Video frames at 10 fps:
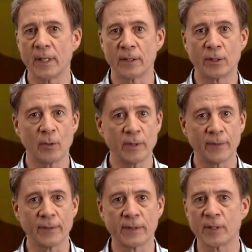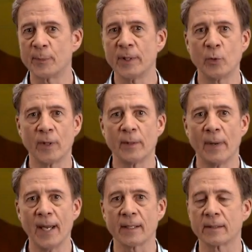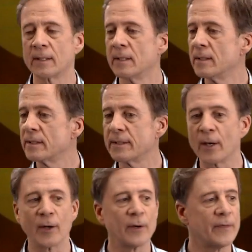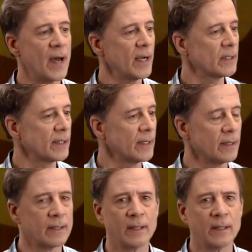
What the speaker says: and tone differences between mics, stereophonically,